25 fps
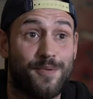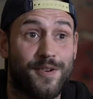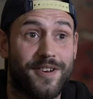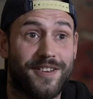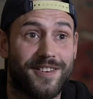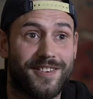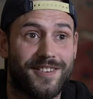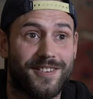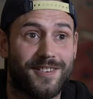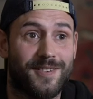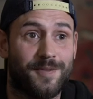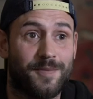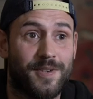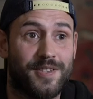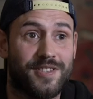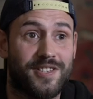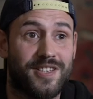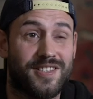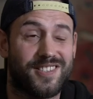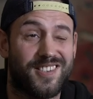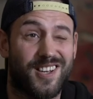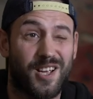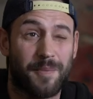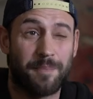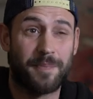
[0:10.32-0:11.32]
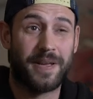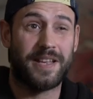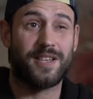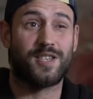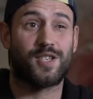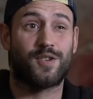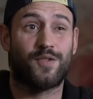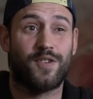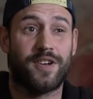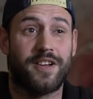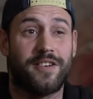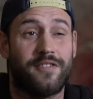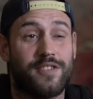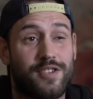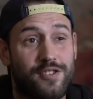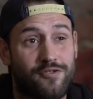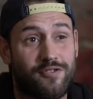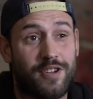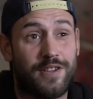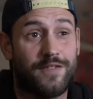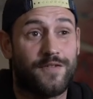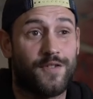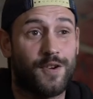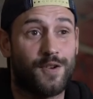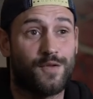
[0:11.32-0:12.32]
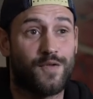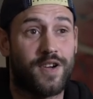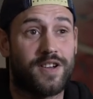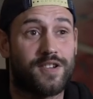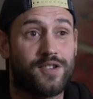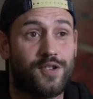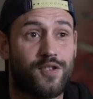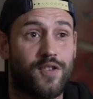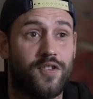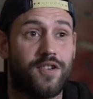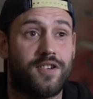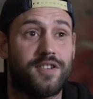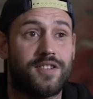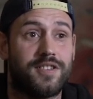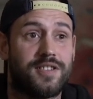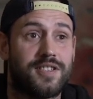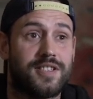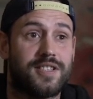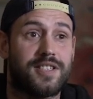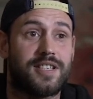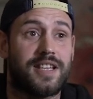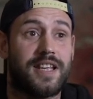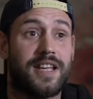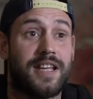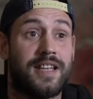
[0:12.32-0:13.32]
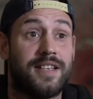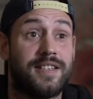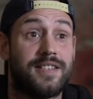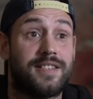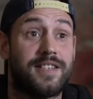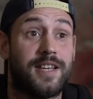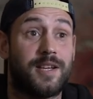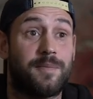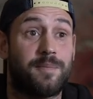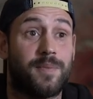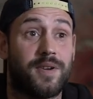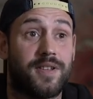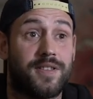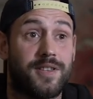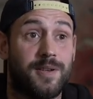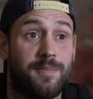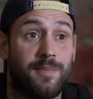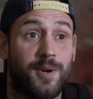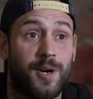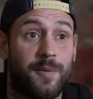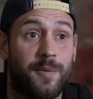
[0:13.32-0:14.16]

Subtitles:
in Brick, which is like a pizzeria and street food restaurant in Digbeth in